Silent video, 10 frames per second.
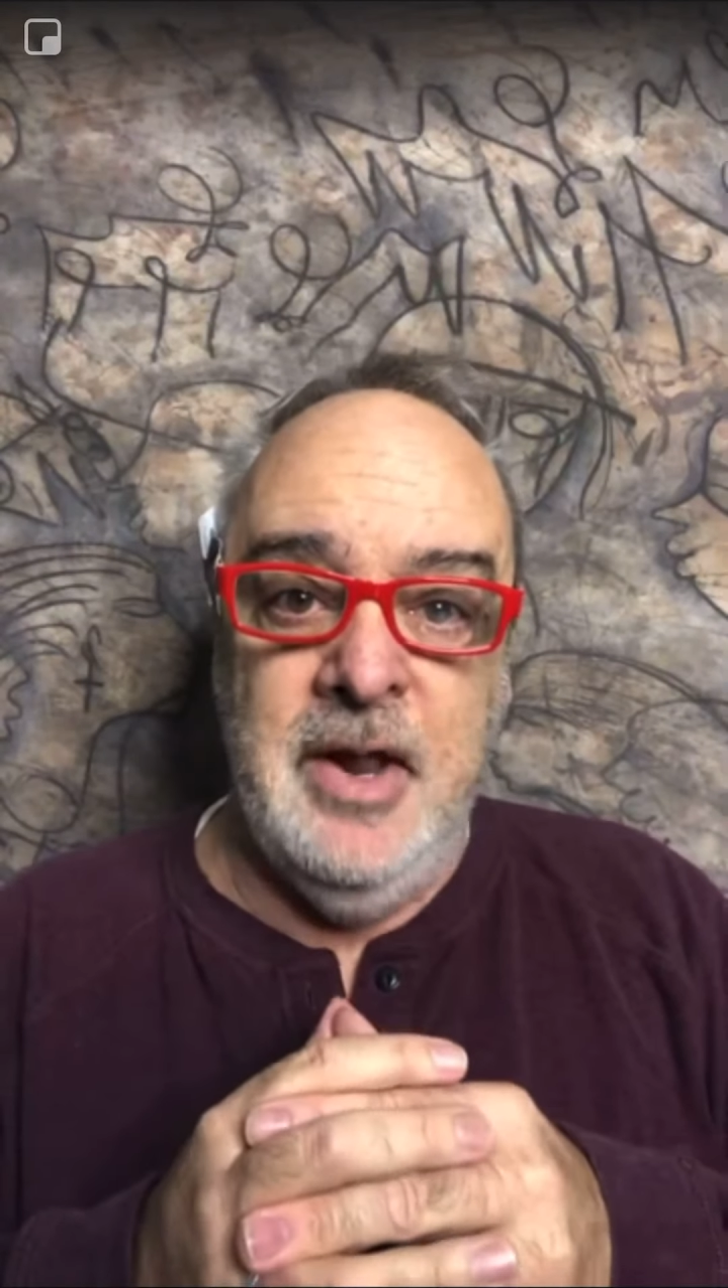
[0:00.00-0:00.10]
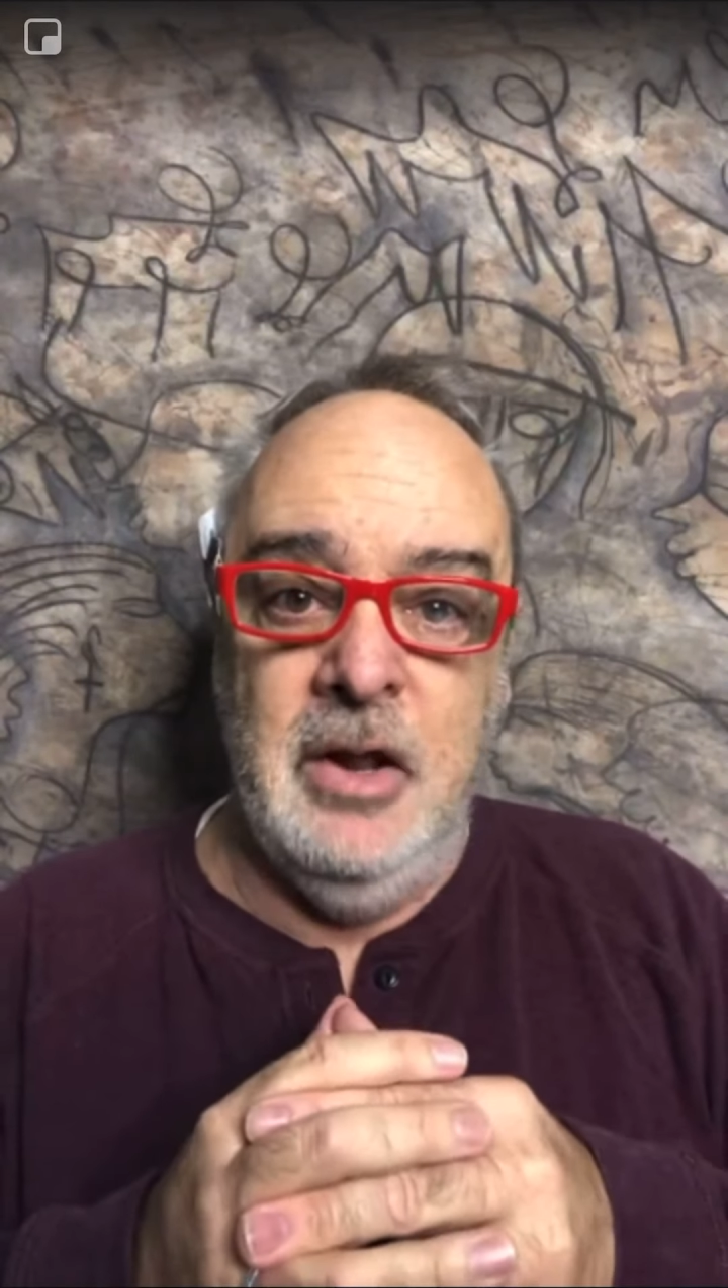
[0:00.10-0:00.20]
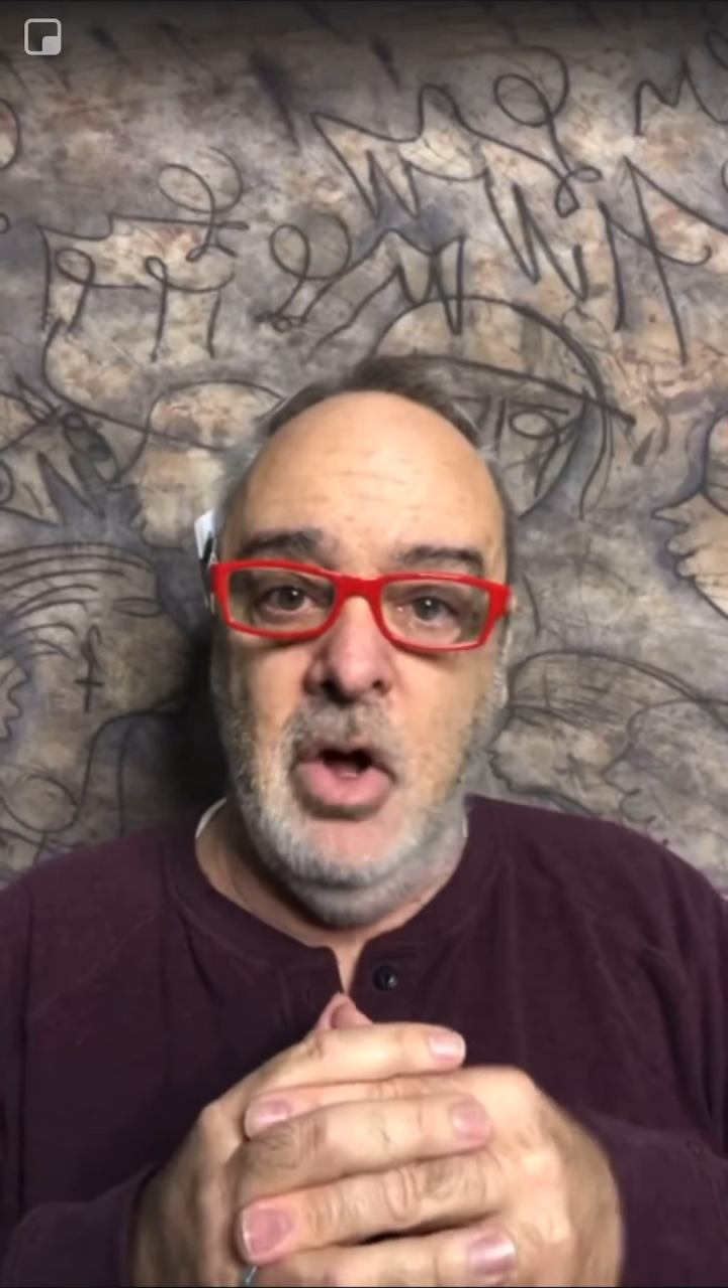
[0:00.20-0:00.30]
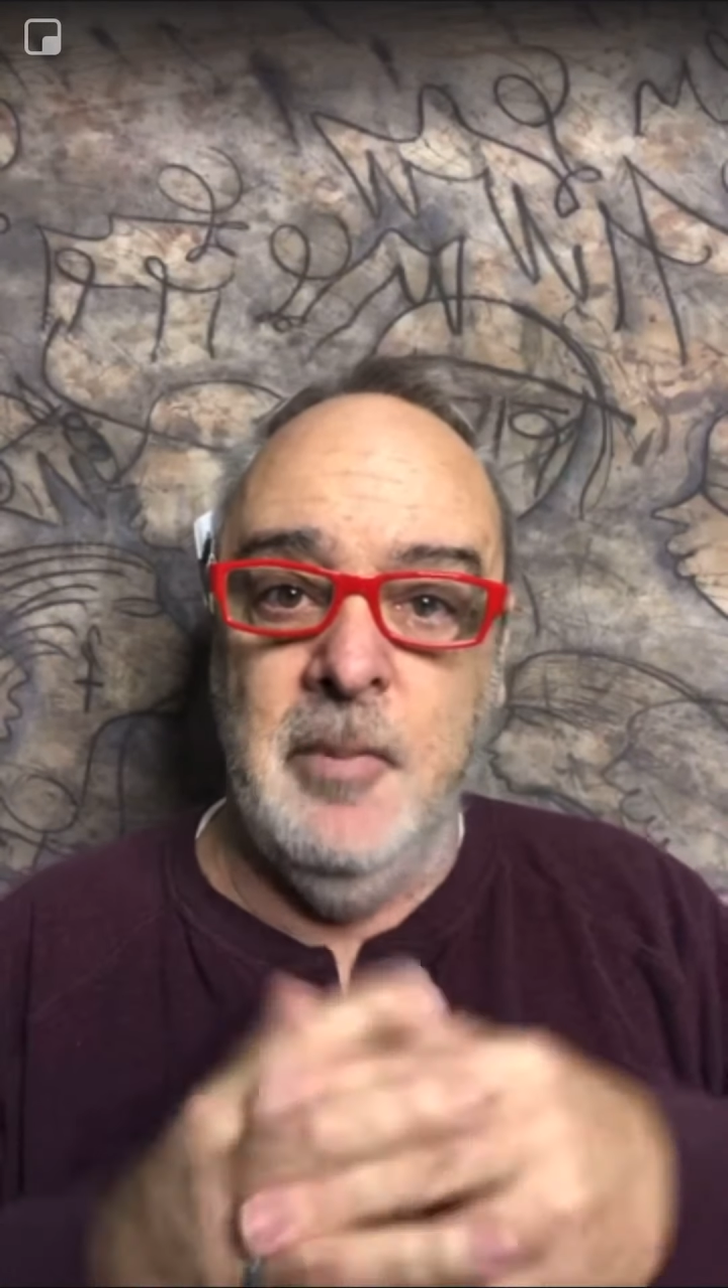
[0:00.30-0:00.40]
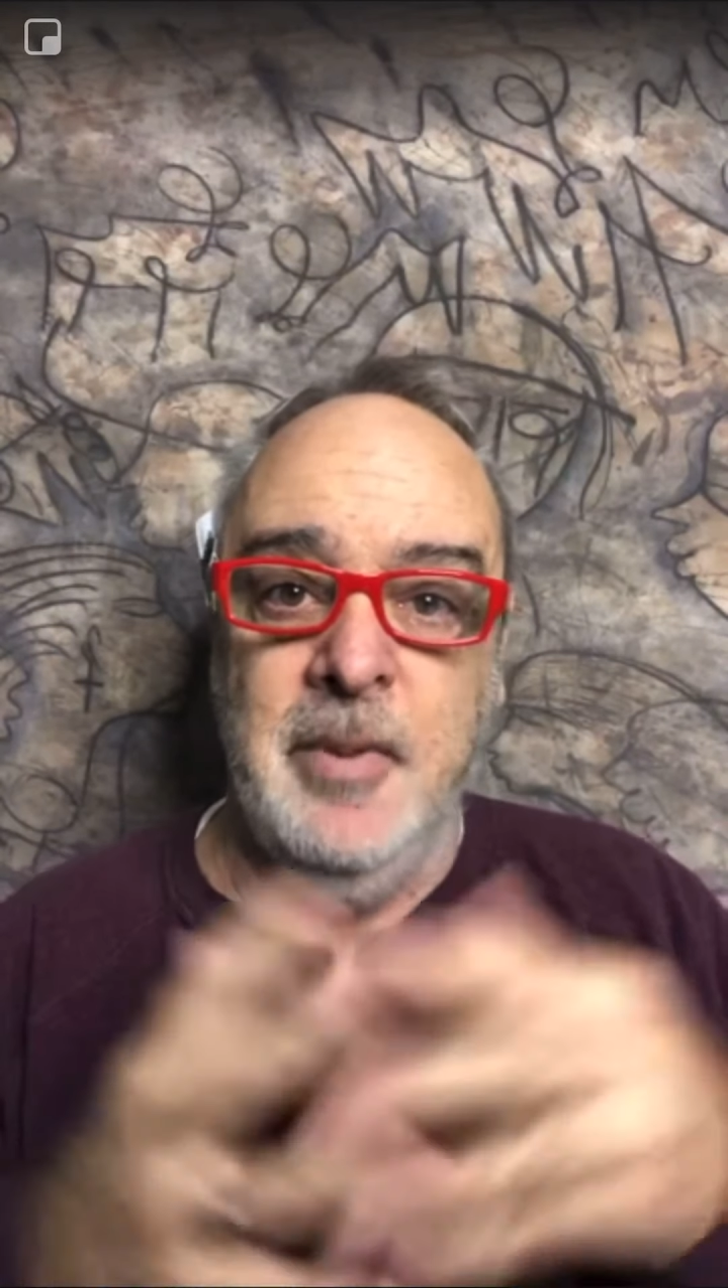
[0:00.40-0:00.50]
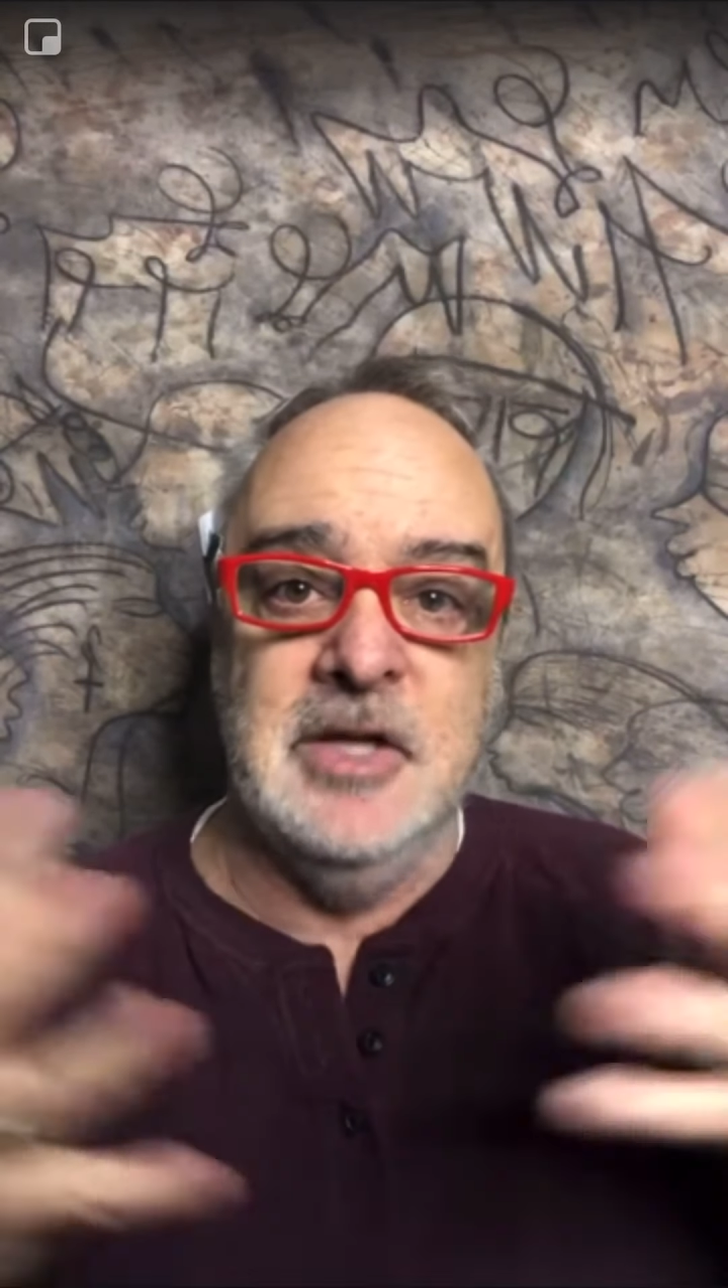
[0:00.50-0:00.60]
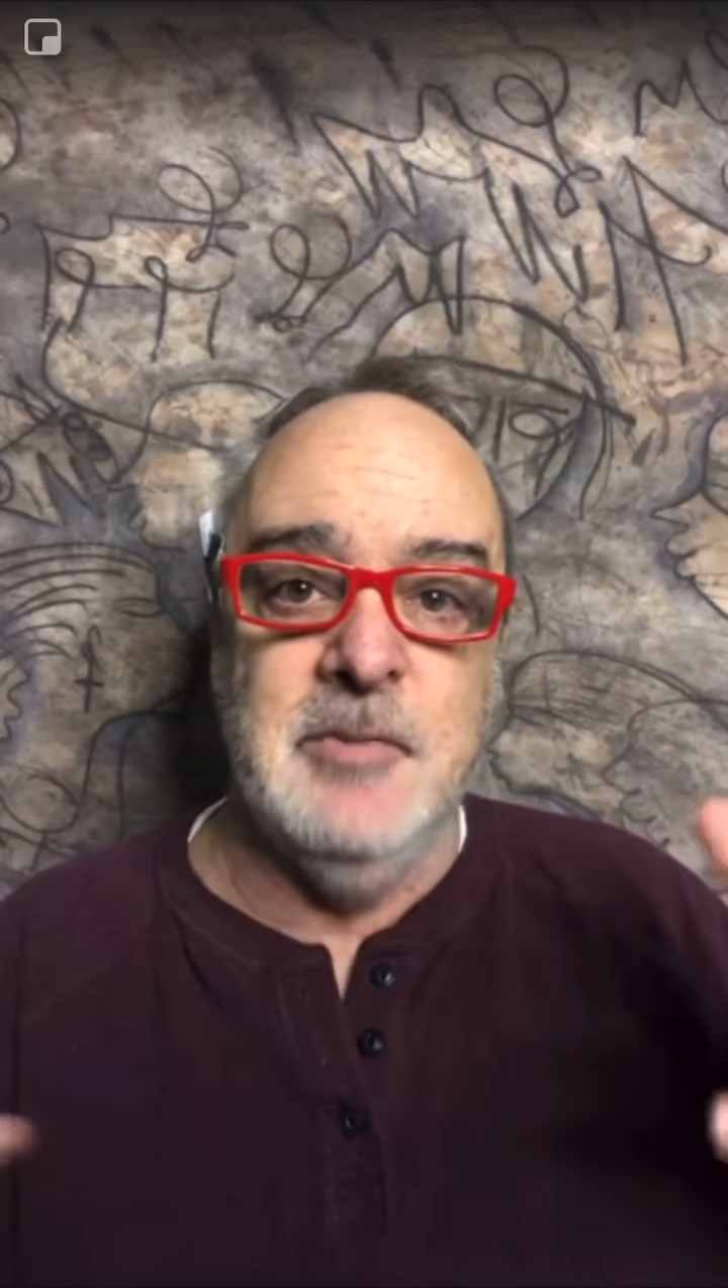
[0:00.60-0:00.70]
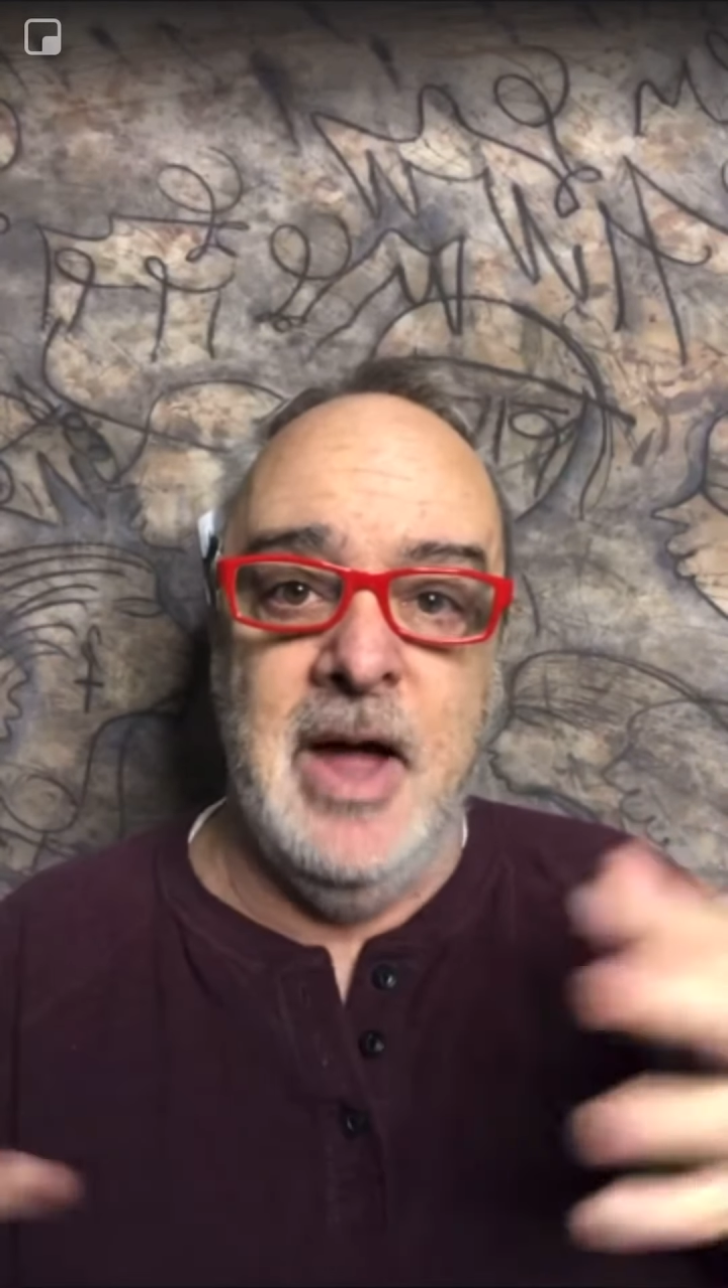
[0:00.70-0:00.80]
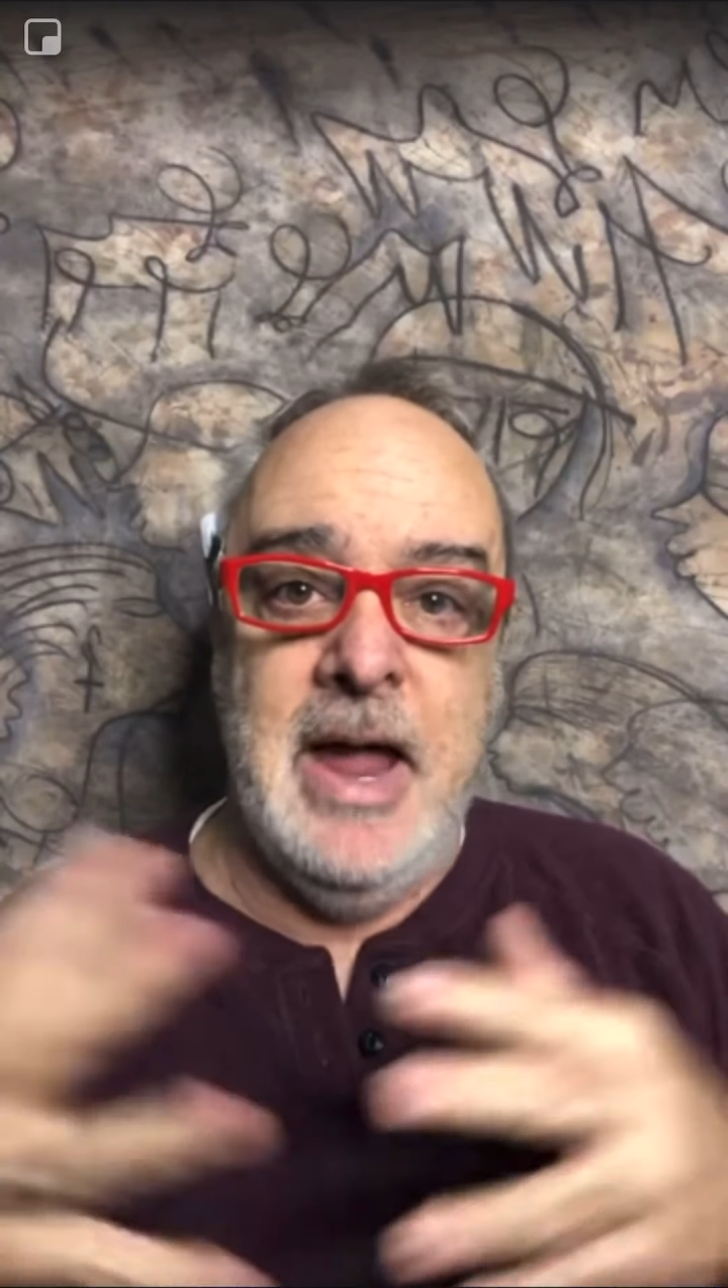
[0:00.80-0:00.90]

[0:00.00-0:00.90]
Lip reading: long because my